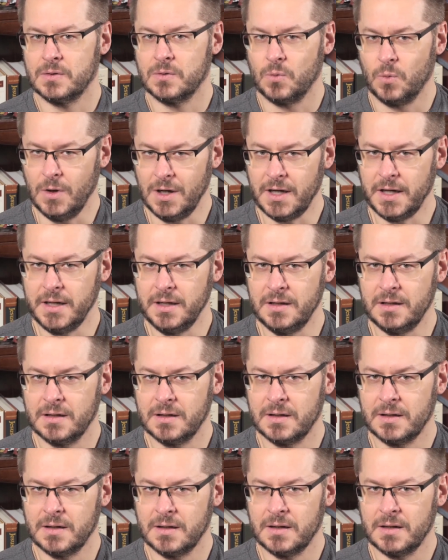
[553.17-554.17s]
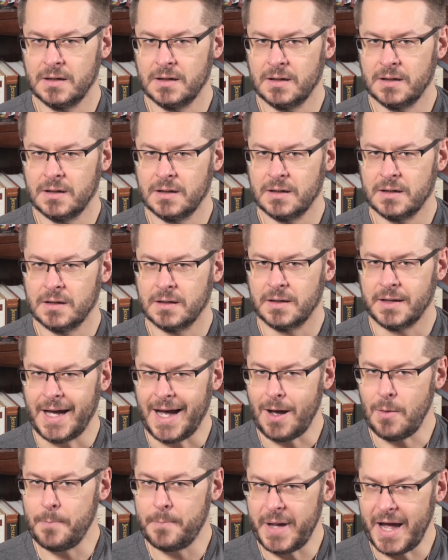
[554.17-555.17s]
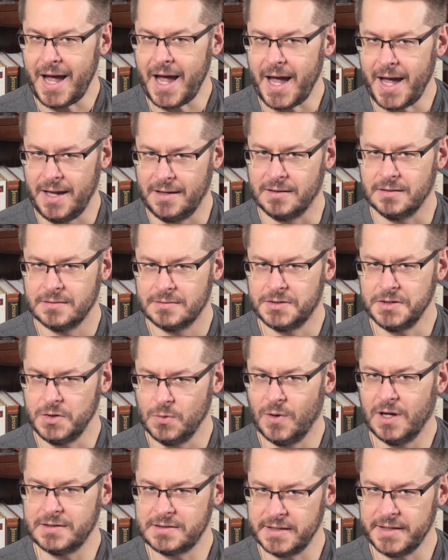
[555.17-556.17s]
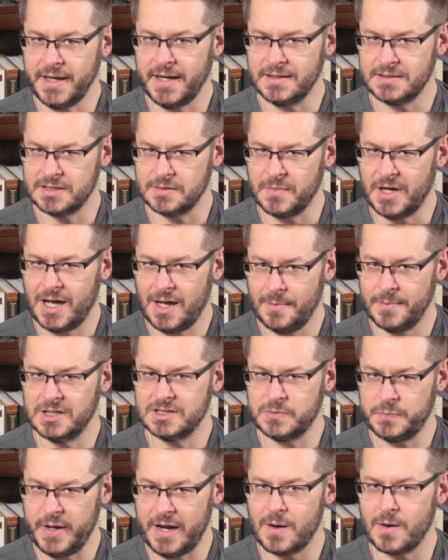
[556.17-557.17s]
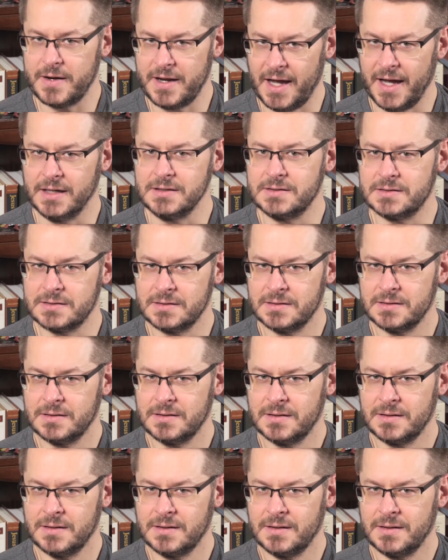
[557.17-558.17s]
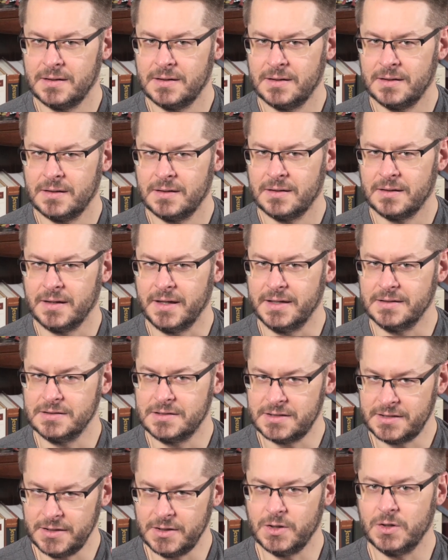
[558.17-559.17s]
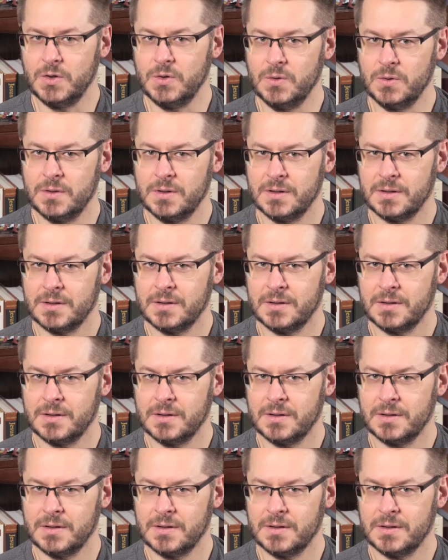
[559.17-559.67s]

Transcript: One, how bad do you want to get to Muhammad's paradise? And two,